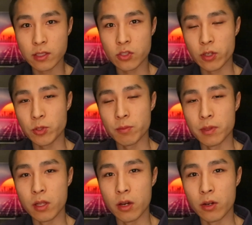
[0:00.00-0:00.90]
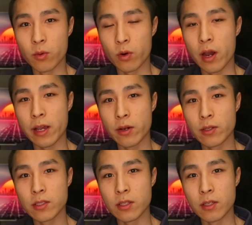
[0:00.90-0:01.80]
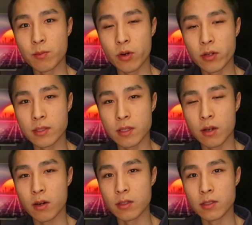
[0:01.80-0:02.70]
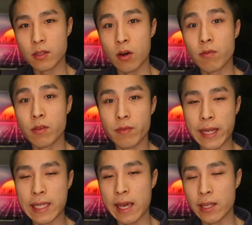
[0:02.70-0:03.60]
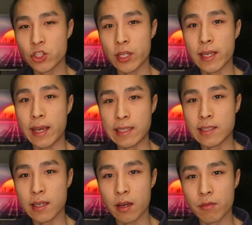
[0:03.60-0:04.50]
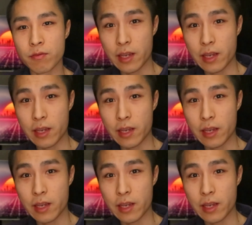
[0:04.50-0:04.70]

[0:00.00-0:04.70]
description below where I go into the pros and cons of the VDHG ETF.